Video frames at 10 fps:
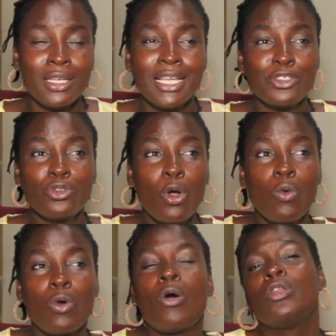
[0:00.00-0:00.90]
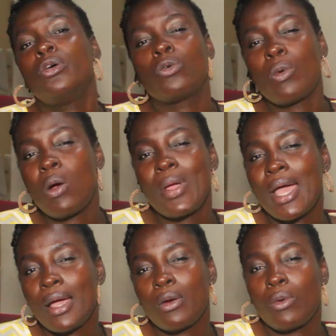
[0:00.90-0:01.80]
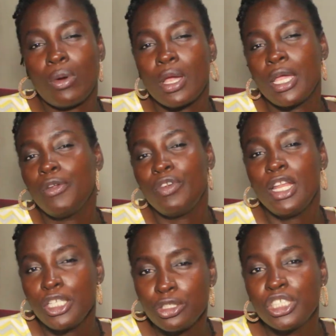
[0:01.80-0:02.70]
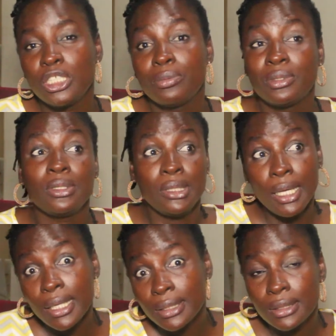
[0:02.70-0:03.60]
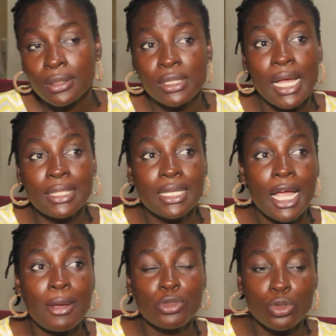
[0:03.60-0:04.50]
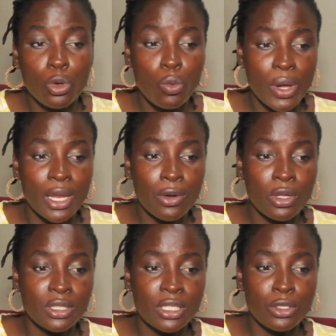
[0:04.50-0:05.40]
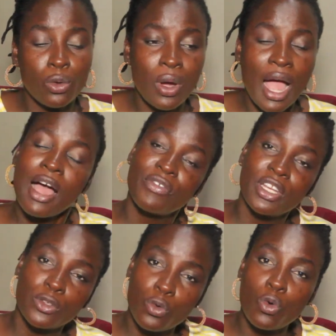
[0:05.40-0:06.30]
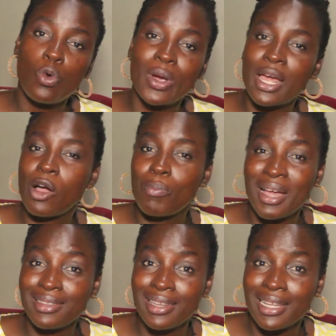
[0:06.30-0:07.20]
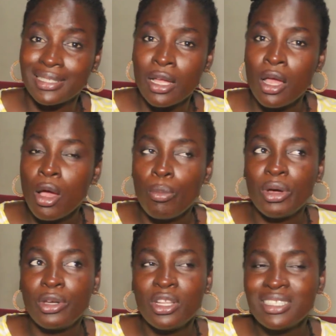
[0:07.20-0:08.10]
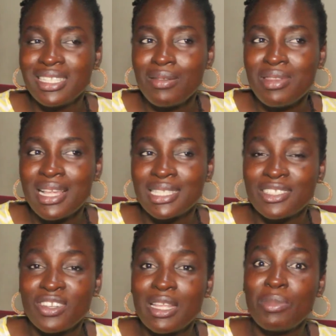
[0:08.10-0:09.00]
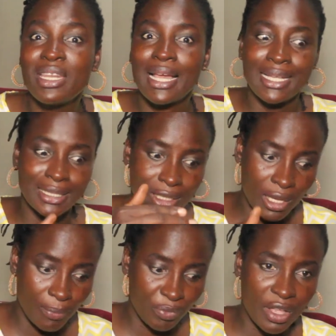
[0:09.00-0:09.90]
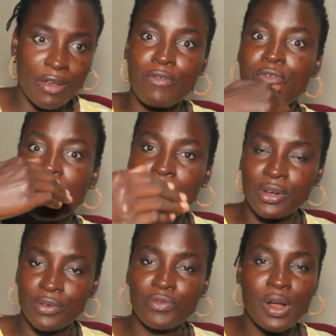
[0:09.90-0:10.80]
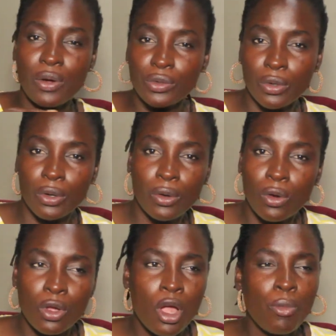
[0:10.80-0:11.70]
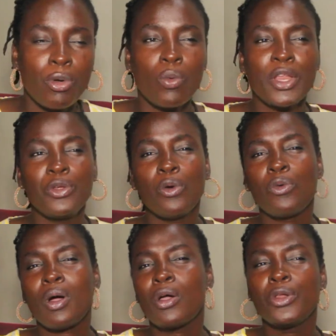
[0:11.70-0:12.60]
When we are in relationships, yes, there are times, we are not, having it cool with our partners. But doesn't necessarily mean that it's round and round the clock. But when you're,